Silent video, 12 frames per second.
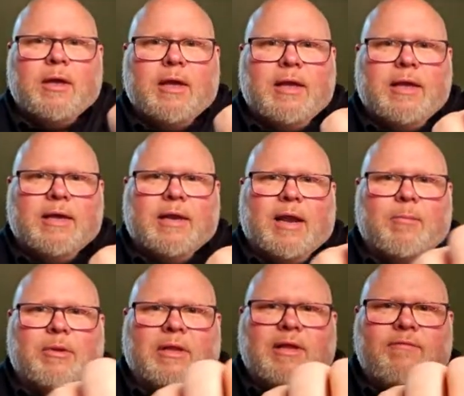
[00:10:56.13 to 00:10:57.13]
And I
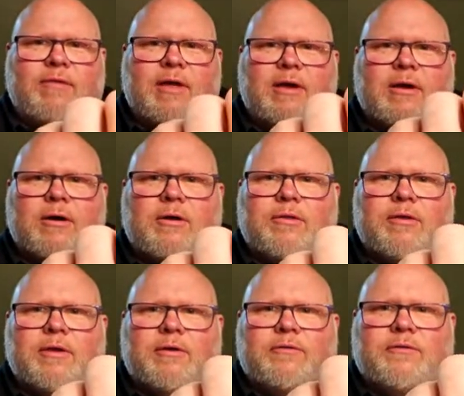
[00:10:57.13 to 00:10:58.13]
believe they call
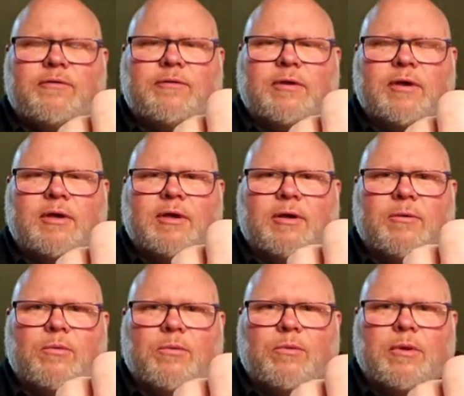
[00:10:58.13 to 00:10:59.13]
this,
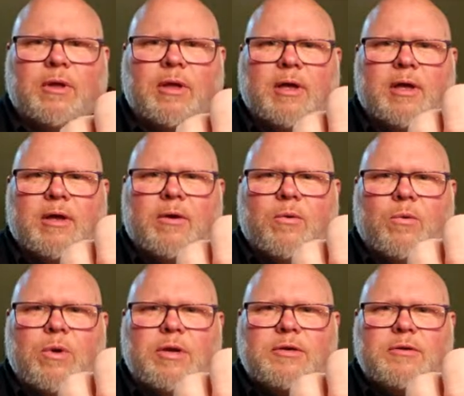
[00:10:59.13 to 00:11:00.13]

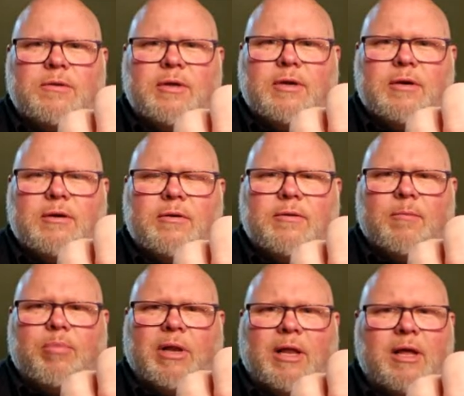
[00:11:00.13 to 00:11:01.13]
what do they call
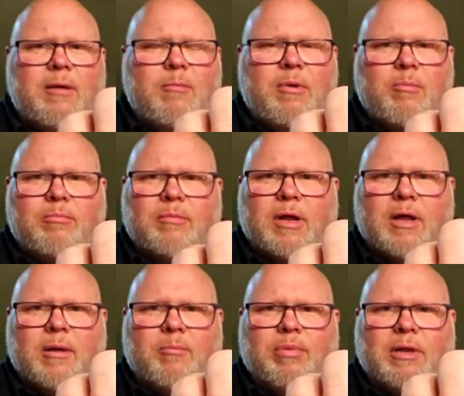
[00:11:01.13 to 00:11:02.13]
it? Plum
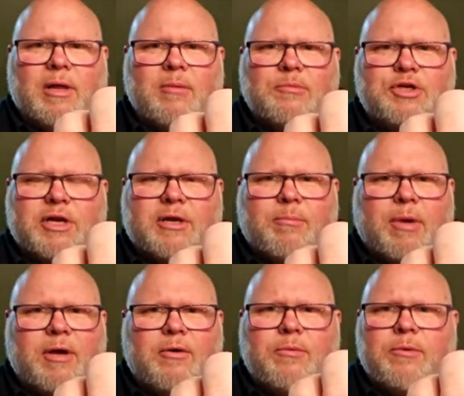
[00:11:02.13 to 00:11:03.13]
jig
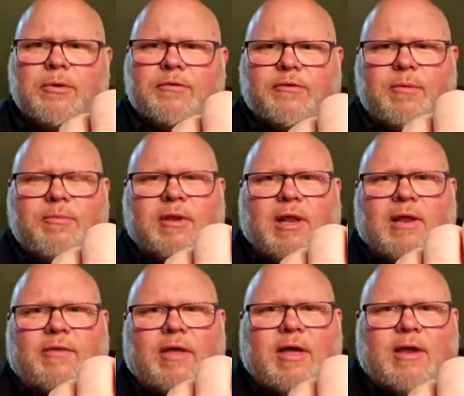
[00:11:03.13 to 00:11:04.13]
bone, something
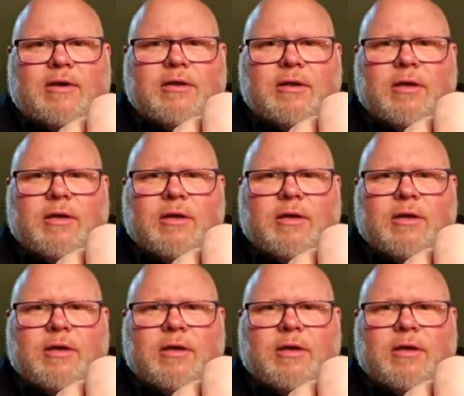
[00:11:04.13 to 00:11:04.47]
like that.